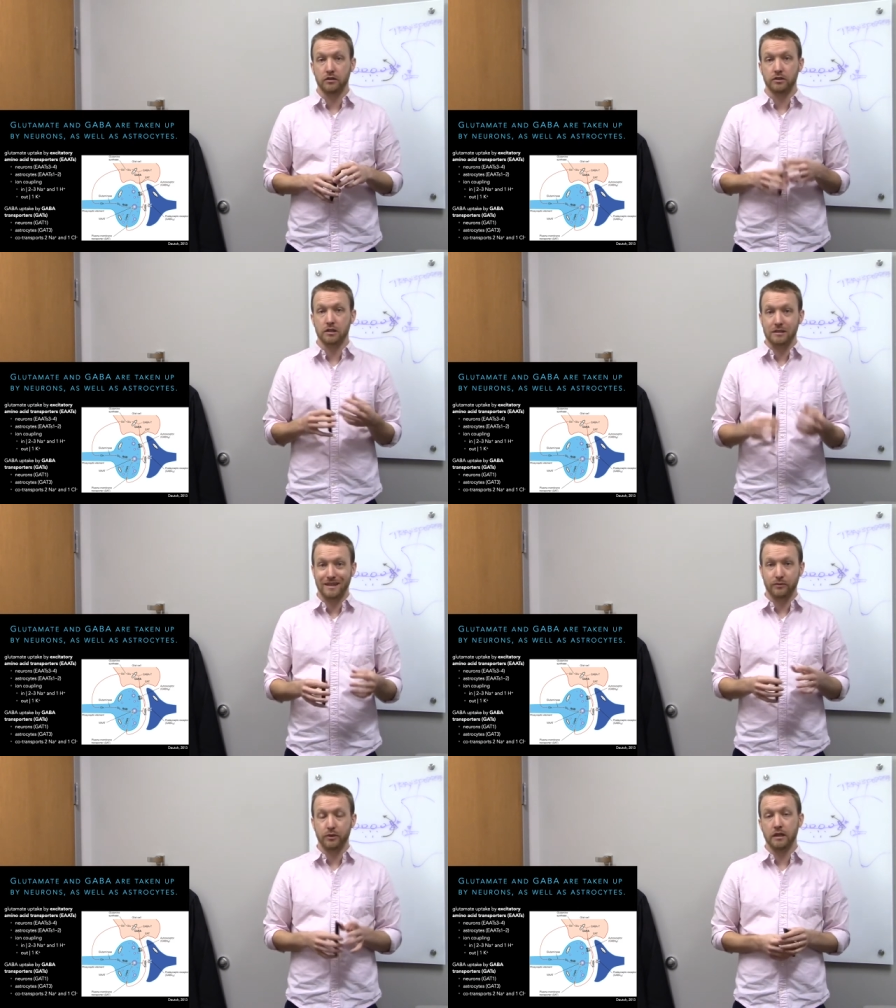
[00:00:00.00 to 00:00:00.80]
just
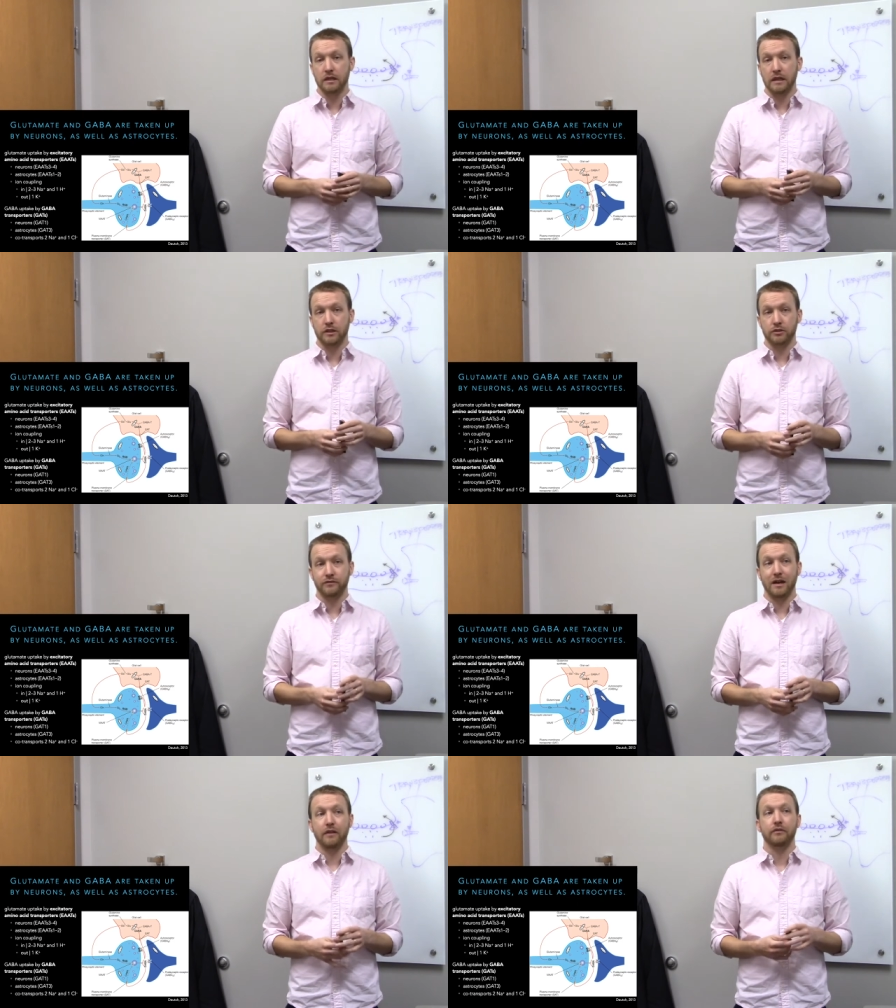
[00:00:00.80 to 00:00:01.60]
like we did in lecture
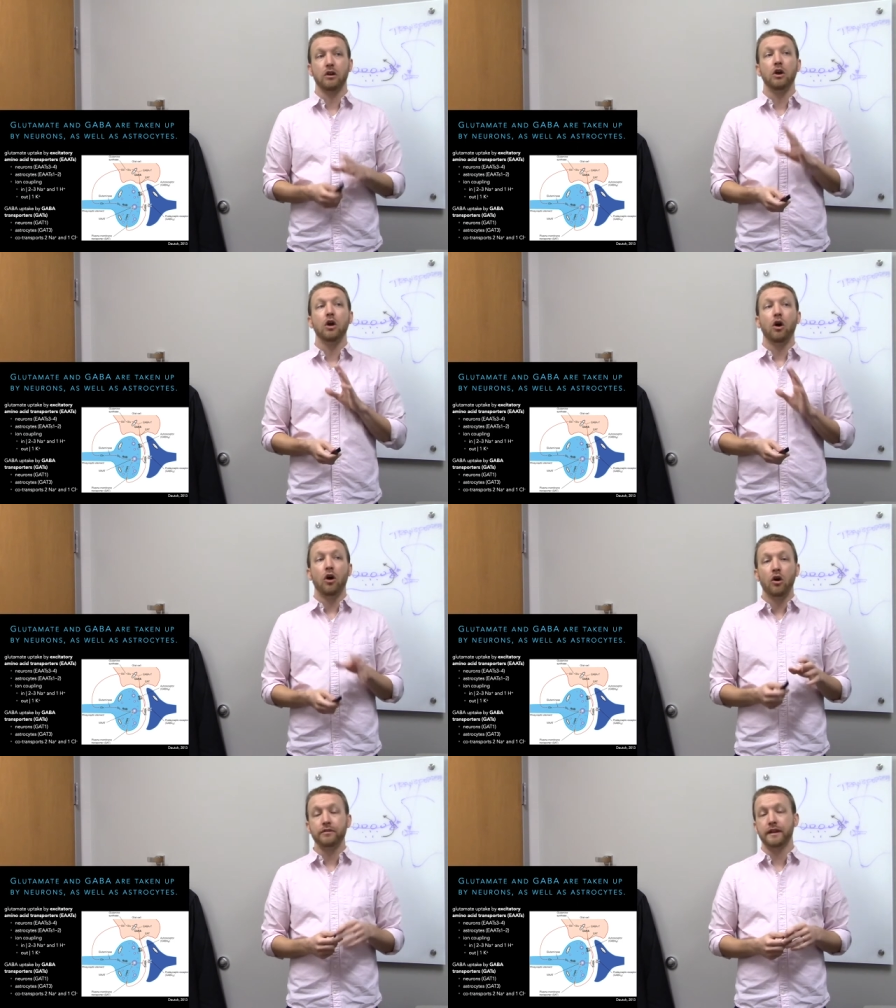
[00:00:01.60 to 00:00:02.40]
5
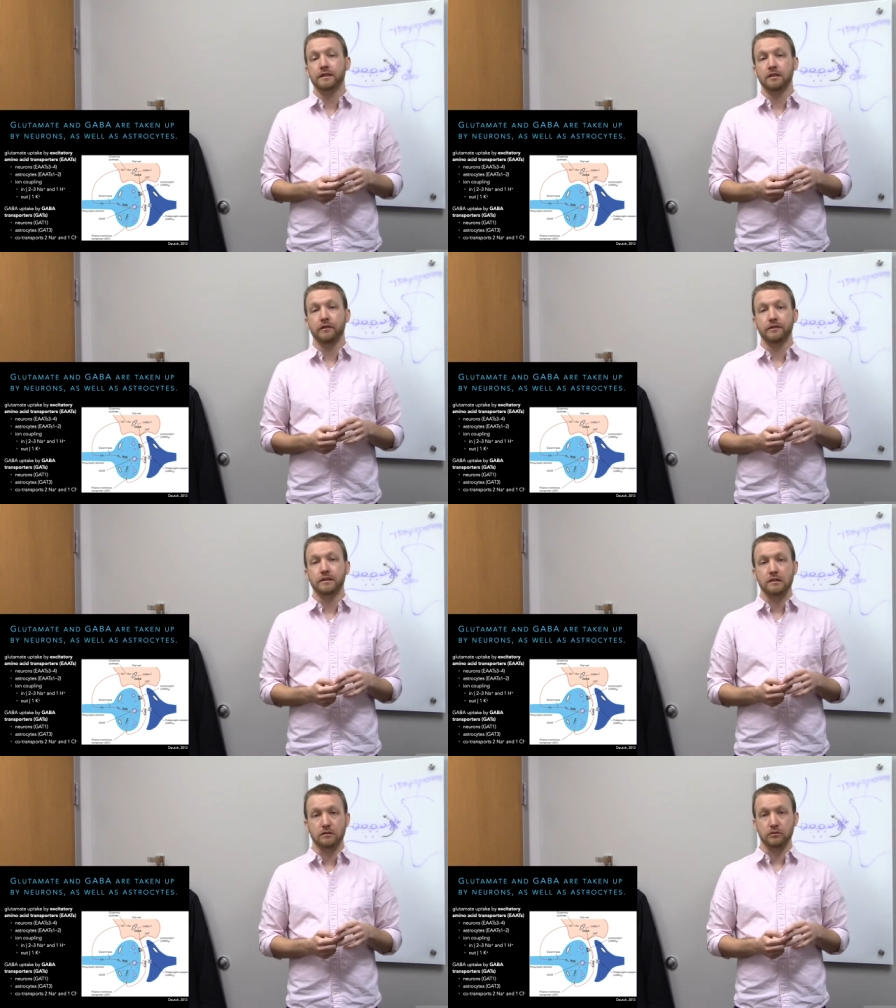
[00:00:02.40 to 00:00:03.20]
all that stuff is
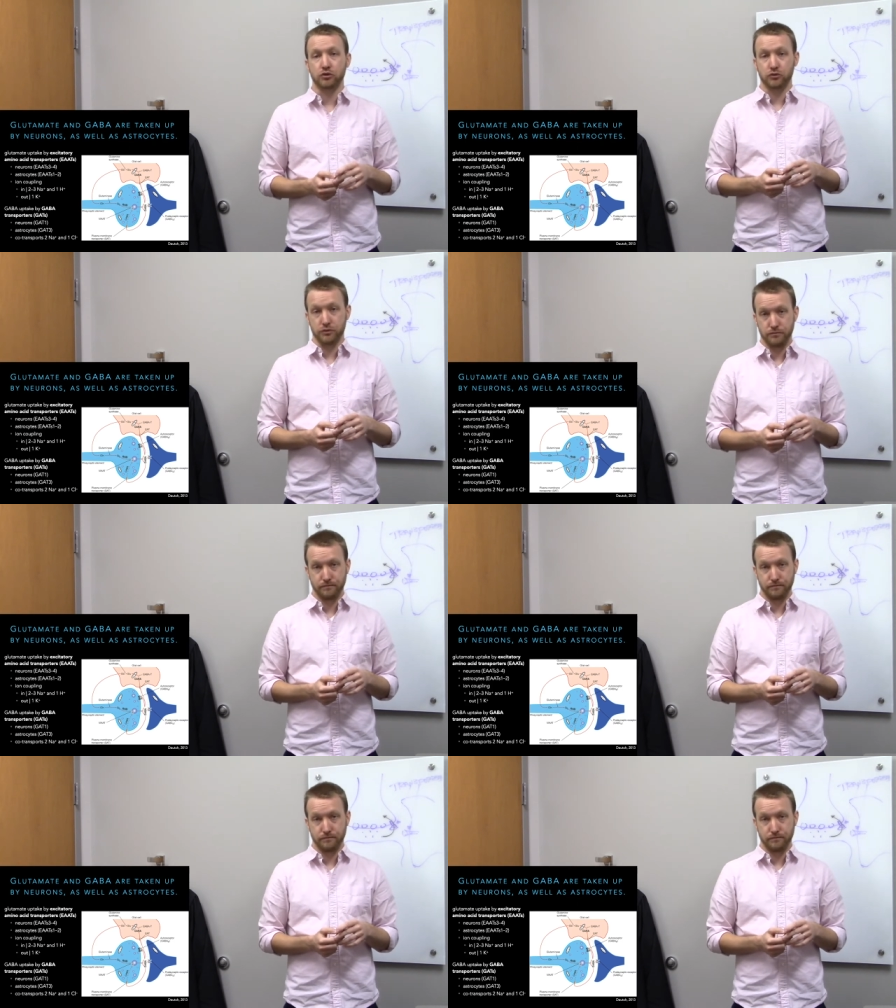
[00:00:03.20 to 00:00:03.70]
still true.